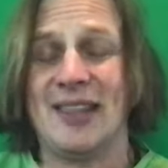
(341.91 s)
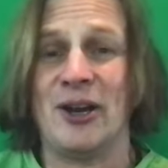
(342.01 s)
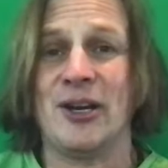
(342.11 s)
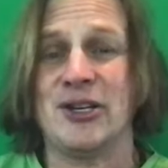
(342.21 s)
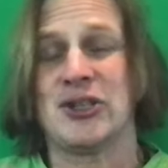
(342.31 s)
They're
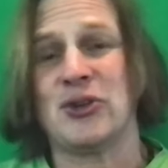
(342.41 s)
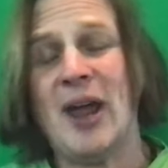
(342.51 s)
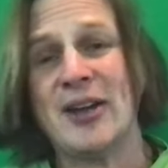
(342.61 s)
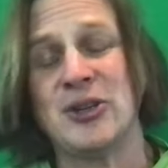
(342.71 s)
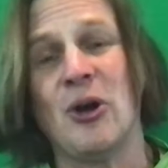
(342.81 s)
going to
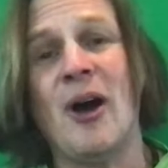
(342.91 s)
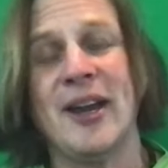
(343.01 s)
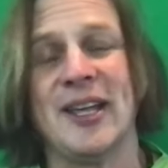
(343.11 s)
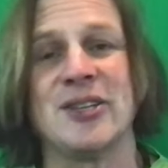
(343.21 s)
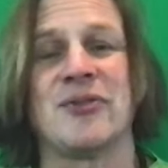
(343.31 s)
distract your
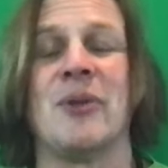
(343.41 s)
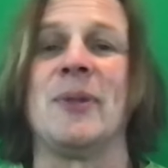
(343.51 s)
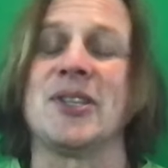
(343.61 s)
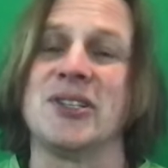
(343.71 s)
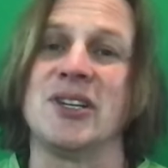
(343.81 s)
audience from
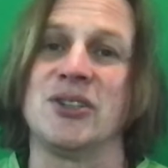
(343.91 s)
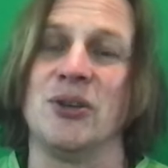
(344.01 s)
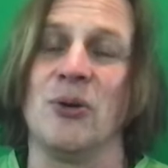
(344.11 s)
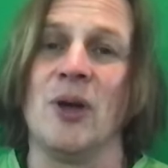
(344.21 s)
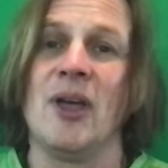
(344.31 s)
listening
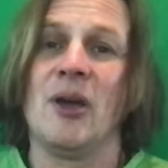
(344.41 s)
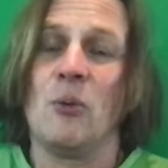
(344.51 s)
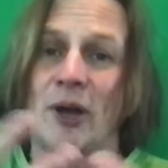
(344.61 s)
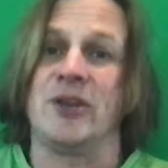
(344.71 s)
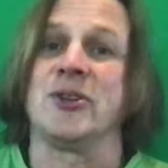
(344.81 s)
to
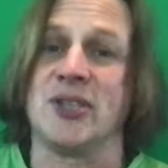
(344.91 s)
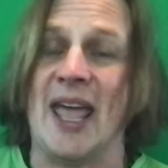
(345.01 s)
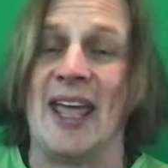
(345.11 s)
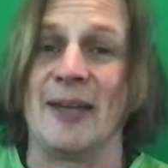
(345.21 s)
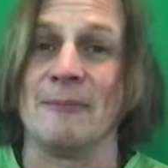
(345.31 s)
what you're
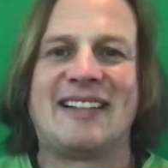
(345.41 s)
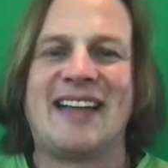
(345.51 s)
saying.